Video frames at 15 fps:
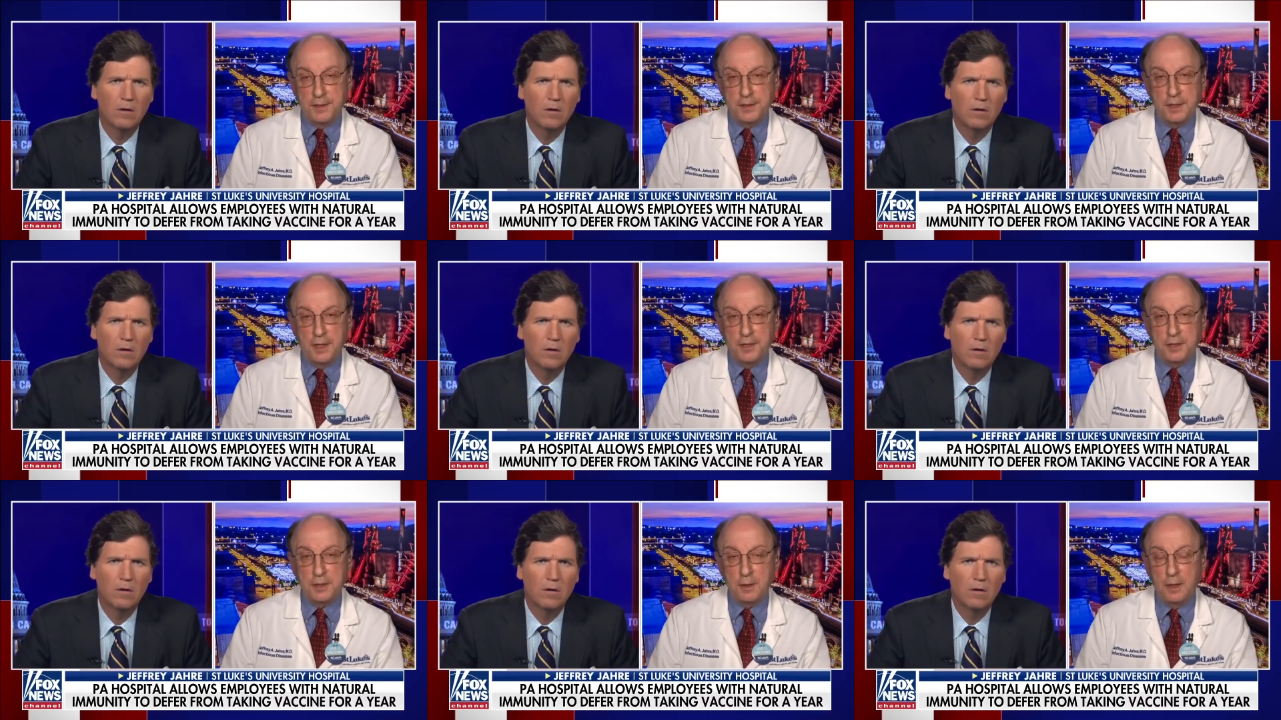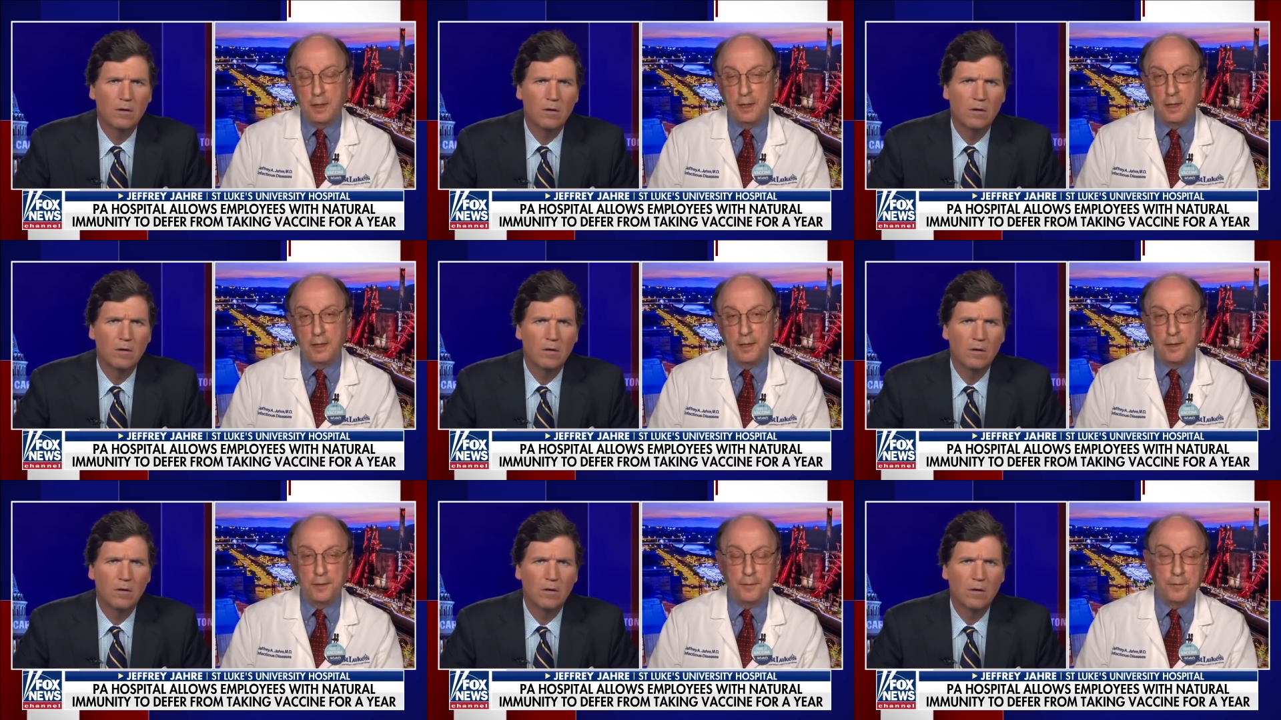Speaker 1: sets.
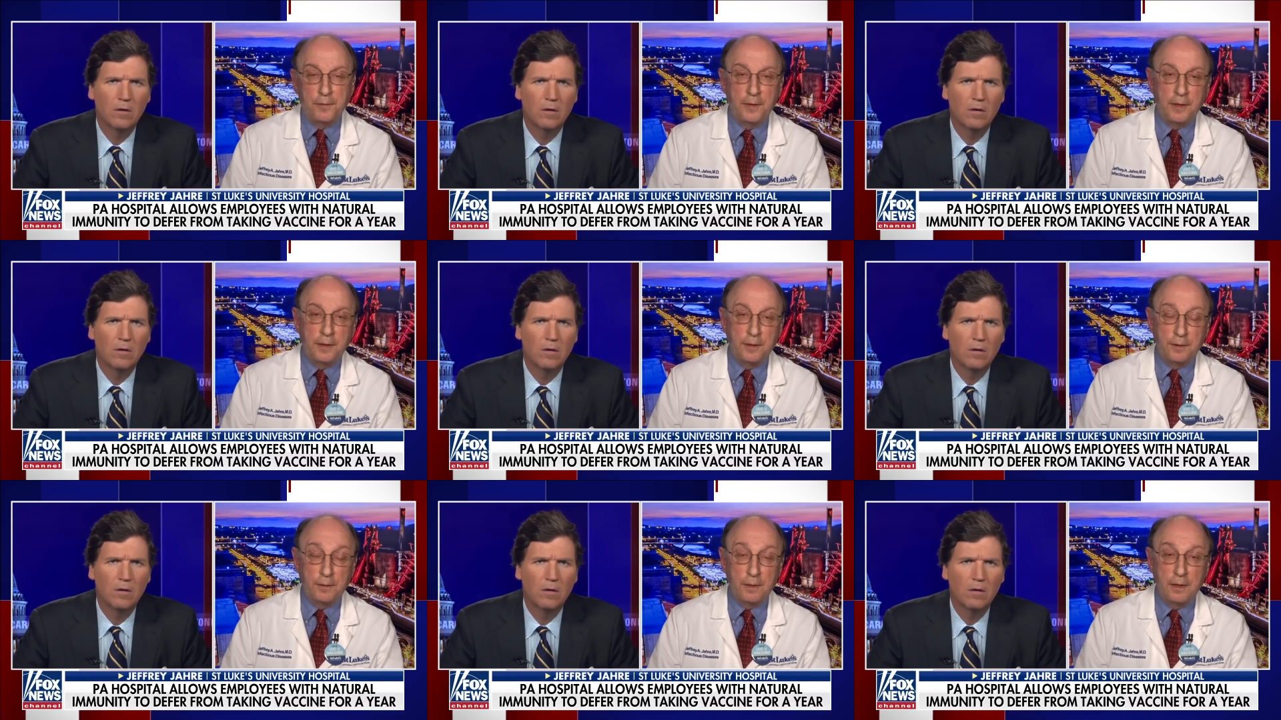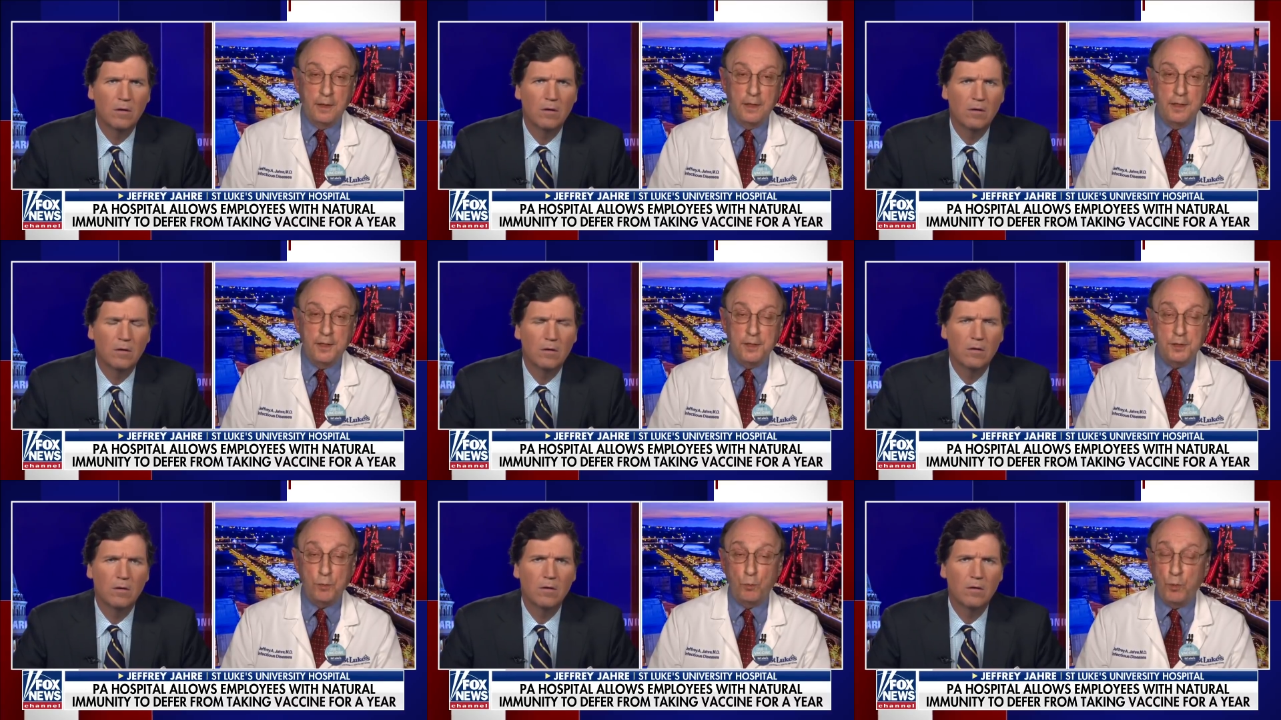Uh, there is,
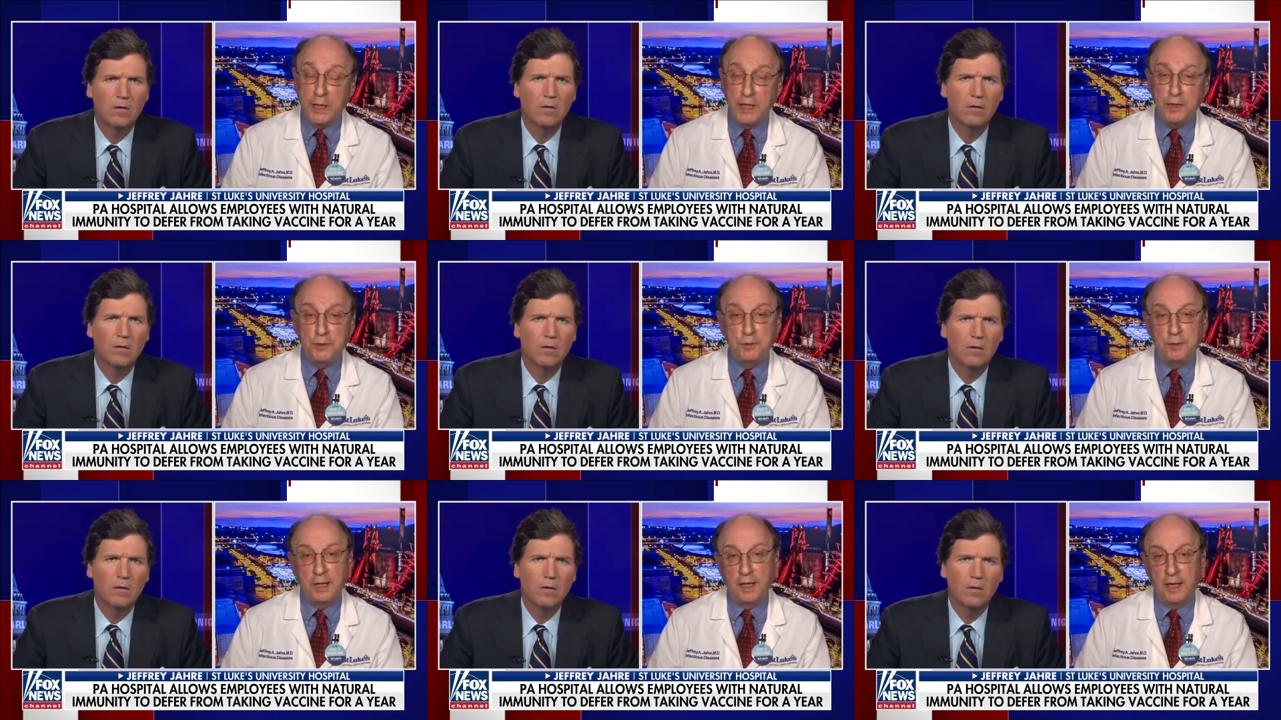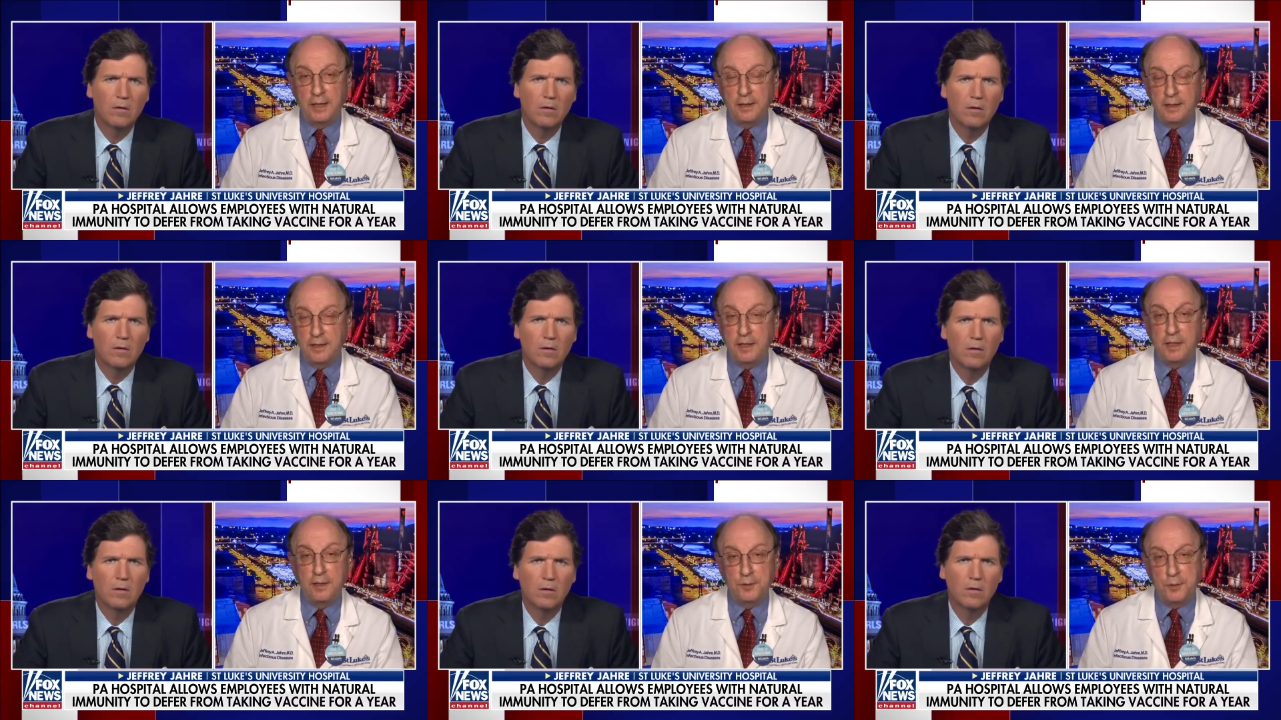we do not
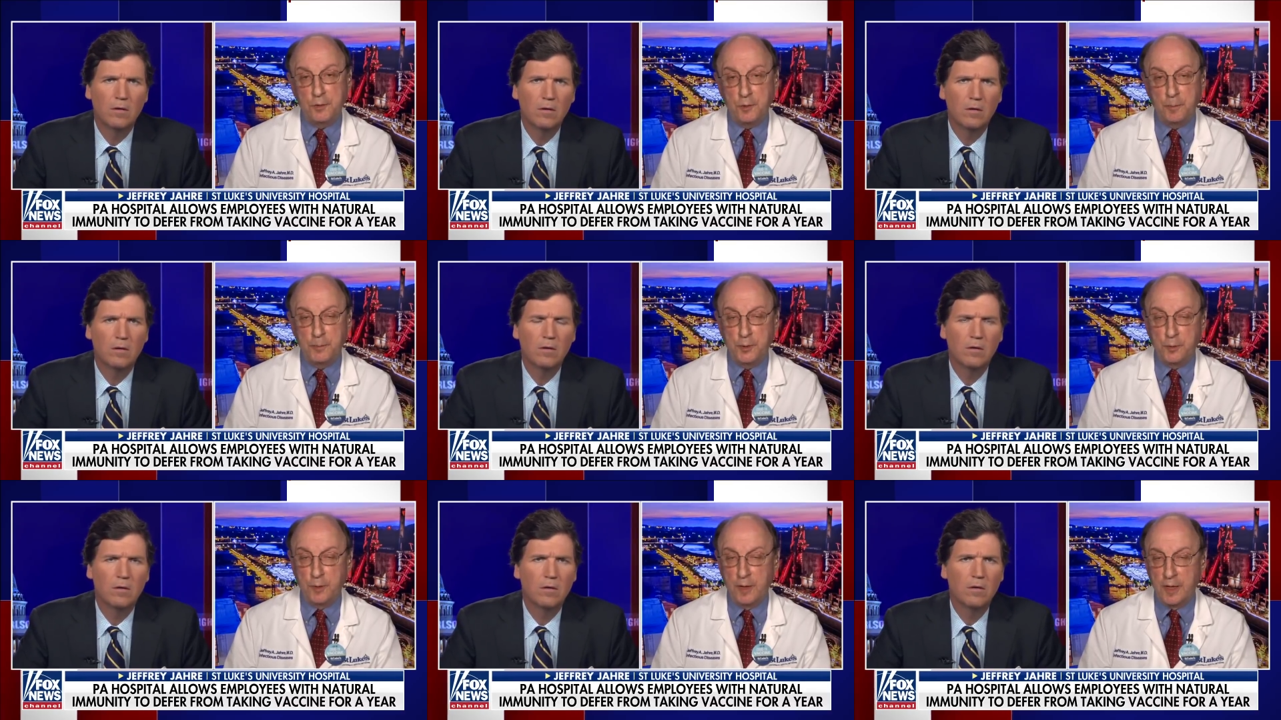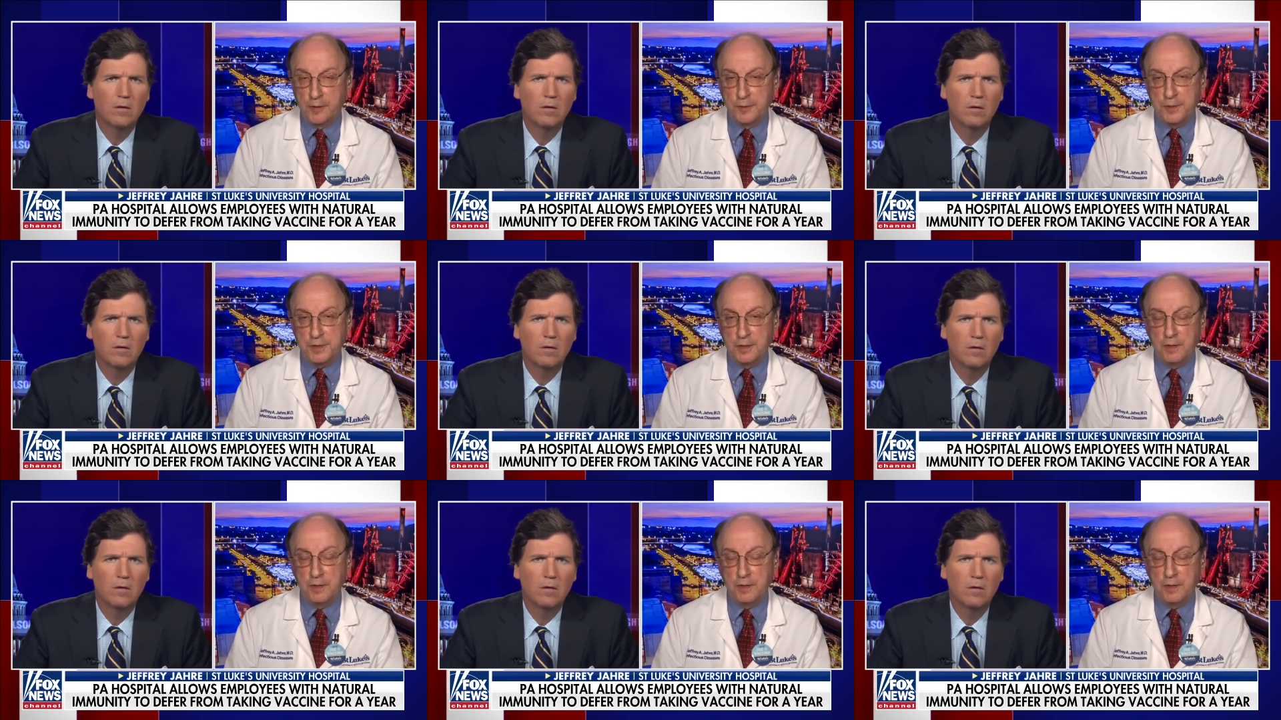adhere to a bureaucracy.